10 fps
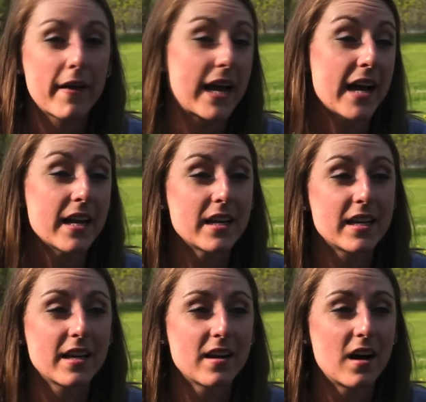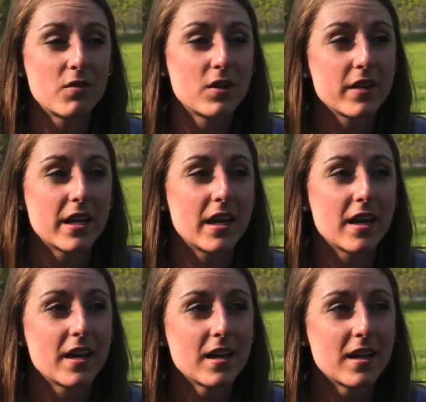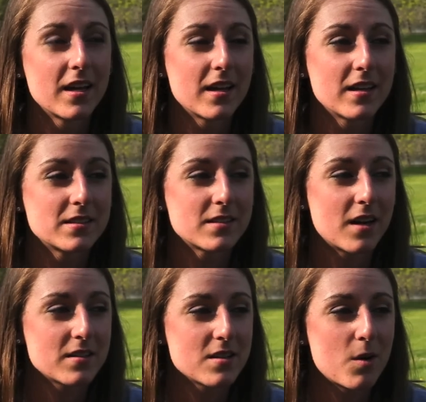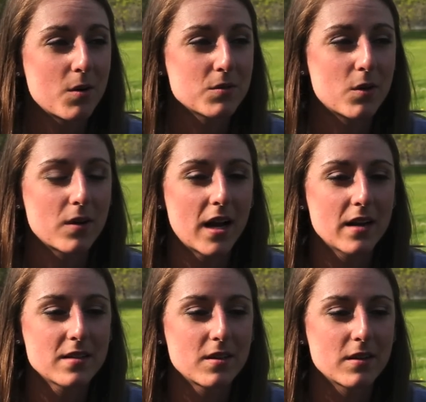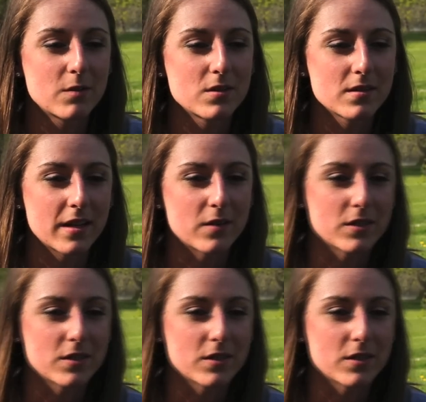Like, I didn't really start to know what was going on until he was like